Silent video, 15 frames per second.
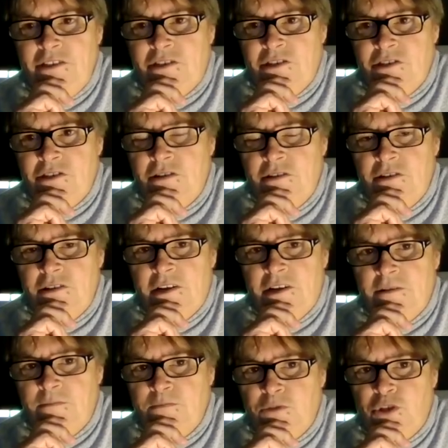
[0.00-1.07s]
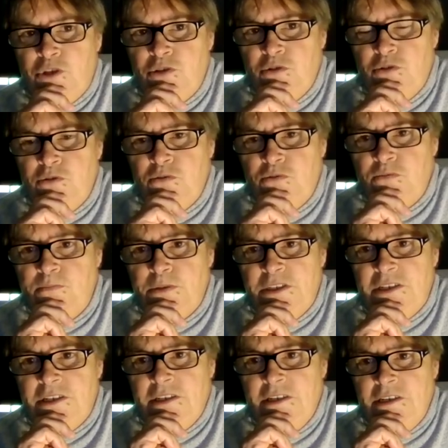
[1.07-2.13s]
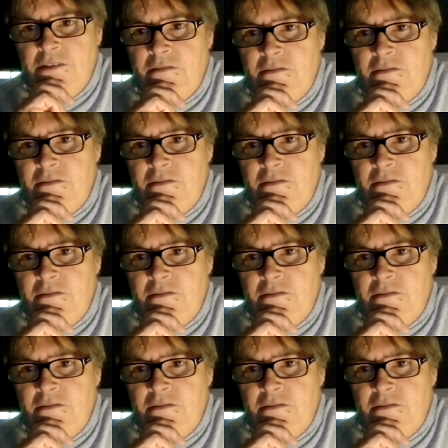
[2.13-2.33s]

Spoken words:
to particularly